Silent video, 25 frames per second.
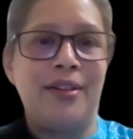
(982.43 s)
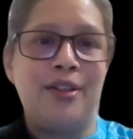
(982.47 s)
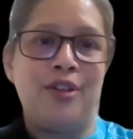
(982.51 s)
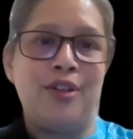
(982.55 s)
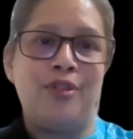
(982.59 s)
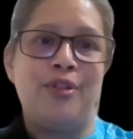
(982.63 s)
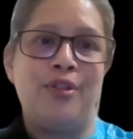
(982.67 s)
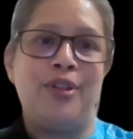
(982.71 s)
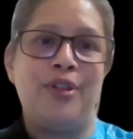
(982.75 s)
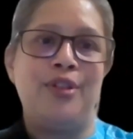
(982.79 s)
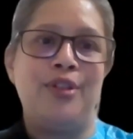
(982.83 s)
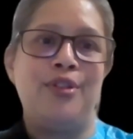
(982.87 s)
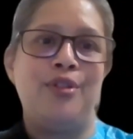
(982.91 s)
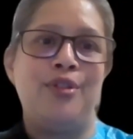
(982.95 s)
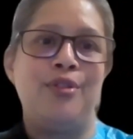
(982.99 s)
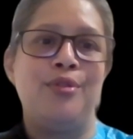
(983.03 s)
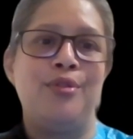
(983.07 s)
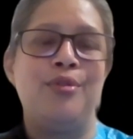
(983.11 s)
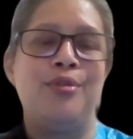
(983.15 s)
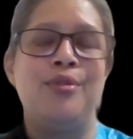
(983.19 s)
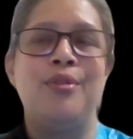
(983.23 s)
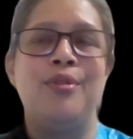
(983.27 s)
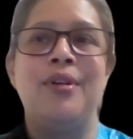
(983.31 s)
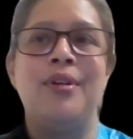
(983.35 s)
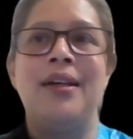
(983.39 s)
You're going
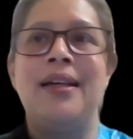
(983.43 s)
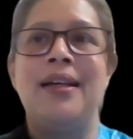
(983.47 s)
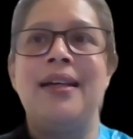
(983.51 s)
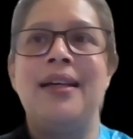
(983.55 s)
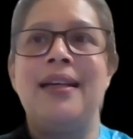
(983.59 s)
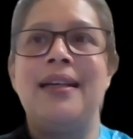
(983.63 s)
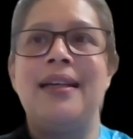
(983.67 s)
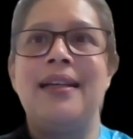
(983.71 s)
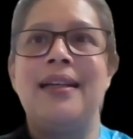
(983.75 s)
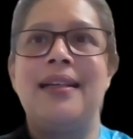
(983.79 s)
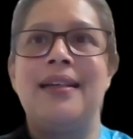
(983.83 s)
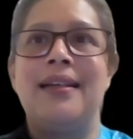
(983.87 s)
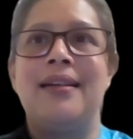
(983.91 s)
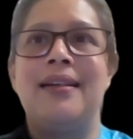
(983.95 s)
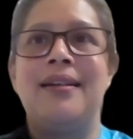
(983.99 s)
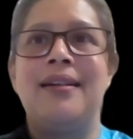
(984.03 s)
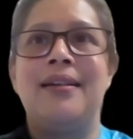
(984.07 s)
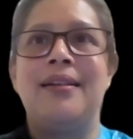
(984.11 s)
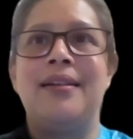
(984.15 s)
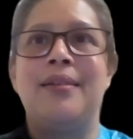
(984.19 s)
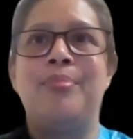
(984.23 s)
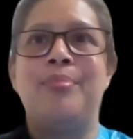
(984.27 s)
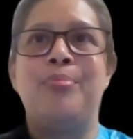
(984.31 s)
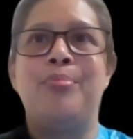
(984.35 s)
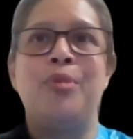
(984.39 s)
to
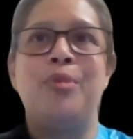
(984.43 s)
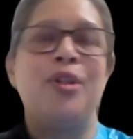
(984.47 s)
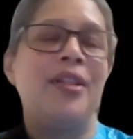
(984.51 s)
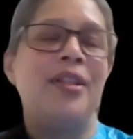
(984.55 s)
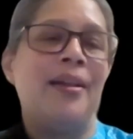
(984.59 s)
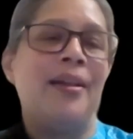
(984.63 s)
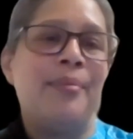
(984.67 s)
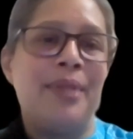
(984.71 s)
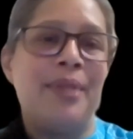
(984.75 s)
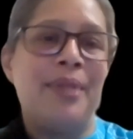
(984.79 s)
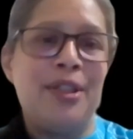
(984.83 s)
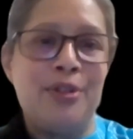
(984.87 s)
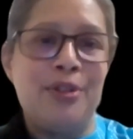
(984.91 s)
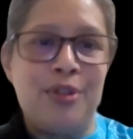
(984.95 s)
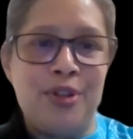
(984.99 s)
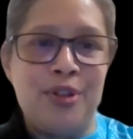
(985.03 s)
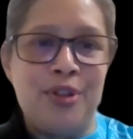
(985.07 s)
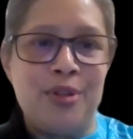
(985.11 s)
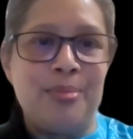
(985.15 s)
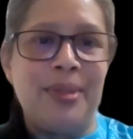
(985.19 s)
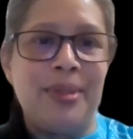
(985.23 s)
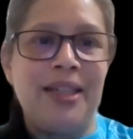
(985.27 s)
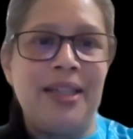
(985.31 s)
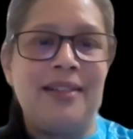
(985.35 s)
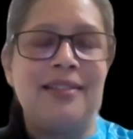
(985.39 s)
put them into
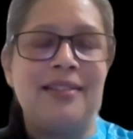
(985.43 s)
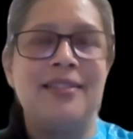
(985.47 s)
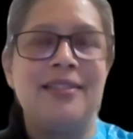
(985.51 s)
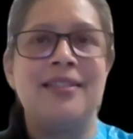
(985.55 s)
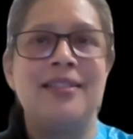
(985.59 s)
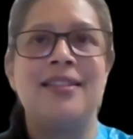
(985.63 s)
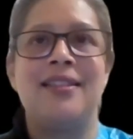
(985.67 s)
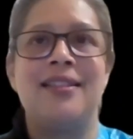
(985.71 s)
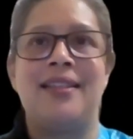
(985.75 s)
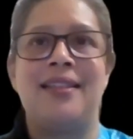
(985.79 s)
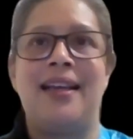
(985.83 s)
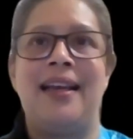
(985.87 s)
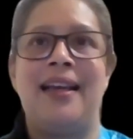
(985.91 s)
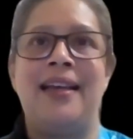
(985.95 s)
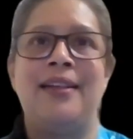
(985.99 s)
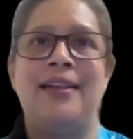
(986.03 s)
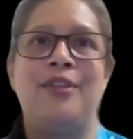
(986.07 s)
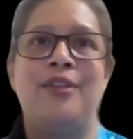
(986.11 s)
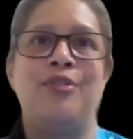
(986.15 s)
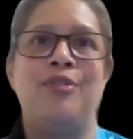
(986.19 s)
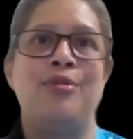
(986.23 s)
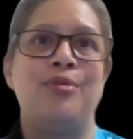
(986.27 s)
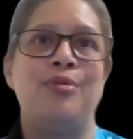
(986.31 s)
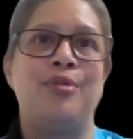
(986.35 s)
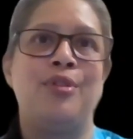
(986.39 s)
cubicles,
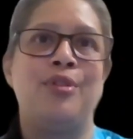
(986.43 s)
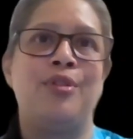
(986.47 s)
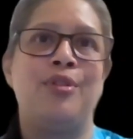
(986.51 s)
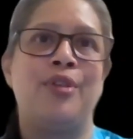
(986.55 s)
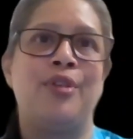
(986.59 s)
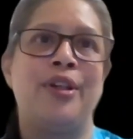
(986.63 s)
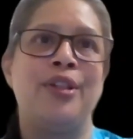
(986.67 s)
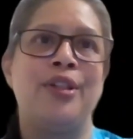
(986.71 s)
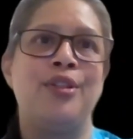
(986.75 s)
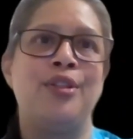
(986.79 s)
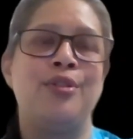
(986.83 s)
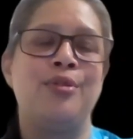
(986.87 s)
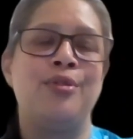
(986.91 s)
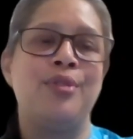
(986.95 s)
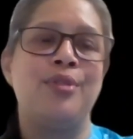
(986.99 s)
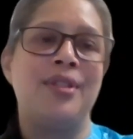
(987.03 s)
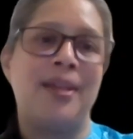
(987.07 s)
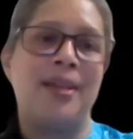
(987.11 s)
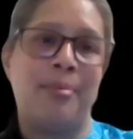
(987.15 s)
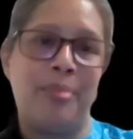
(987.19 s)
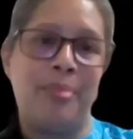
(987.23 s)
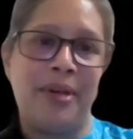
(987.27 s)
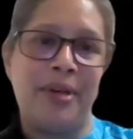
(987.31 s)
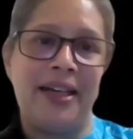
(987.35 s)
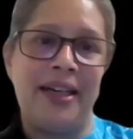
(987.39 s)
and you're going to
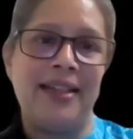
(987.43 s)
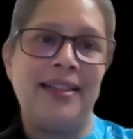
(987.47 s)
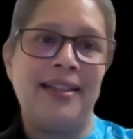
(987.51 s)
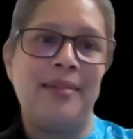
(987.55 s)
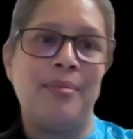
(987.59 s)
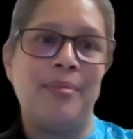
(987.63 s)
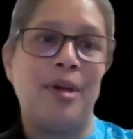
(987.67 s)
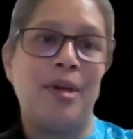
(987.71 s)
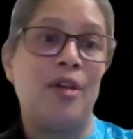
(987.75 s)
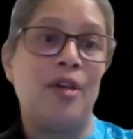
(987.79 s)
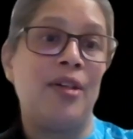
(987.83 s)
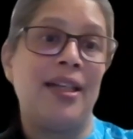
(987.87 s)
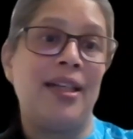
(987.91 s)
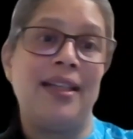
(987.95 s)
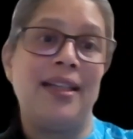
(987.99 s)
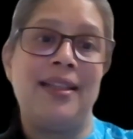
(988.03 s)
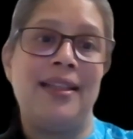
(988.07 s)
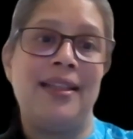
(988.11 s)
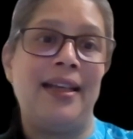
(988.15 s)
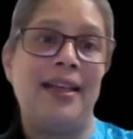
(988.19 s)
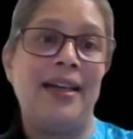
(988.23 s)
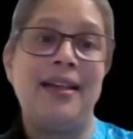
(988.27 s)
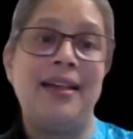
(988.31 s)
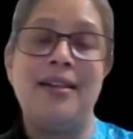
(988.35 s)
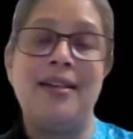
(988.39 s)
separate them out, and
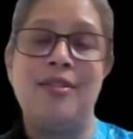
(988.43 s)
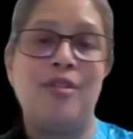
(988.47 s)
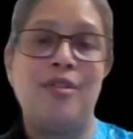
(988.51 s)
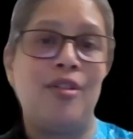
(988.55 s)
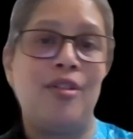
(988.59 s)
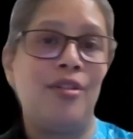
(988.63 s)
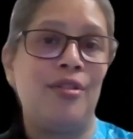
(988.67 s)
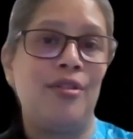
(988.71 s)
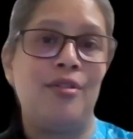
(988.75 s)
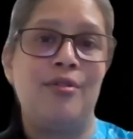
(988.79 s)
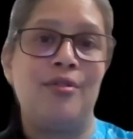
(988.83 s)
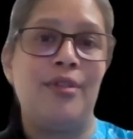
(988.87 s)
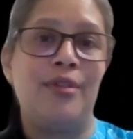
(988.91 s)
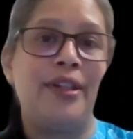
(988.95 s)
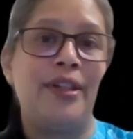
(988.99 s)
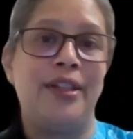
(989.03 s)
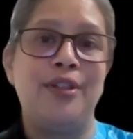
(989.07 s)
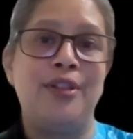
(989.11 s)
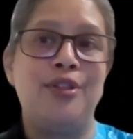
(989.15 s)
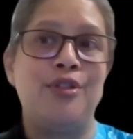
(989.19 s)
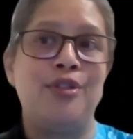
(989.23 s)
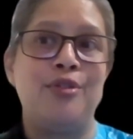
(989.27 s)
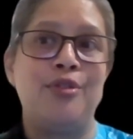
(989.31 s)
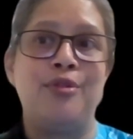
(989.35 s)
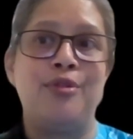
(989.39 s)
they are not
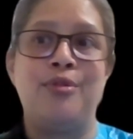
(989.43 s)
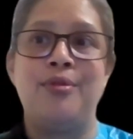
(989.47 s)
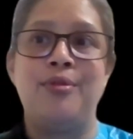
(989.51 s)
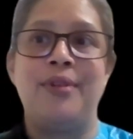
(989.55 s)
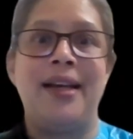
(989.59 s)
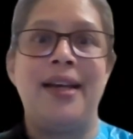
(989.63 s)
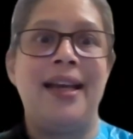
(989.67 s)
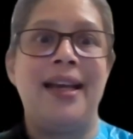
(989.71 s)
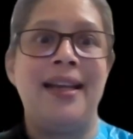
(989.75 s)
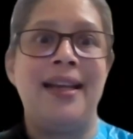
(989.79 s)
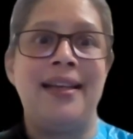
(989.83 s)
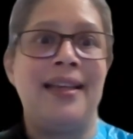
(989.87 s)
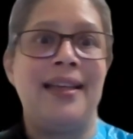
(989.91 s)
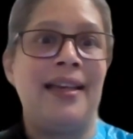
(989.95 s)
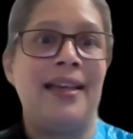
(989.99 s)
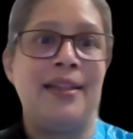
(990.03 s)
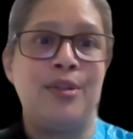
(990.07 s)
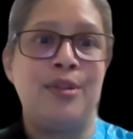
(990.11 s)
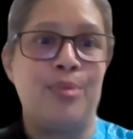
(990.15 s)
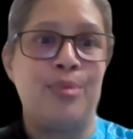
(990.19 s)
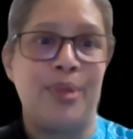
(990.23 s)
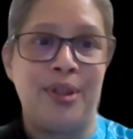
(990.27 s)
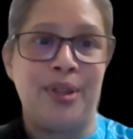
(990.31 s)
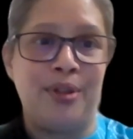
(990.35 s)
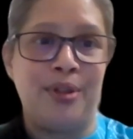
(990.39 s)
going to
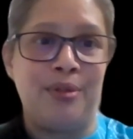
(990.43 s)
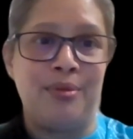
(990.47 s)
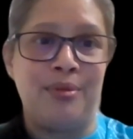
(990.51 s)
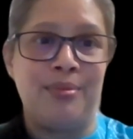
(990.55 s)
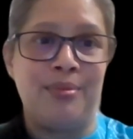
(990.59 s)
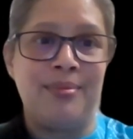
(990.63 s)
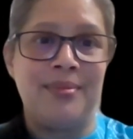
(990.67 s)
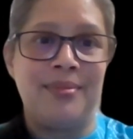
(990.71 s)
engage with you.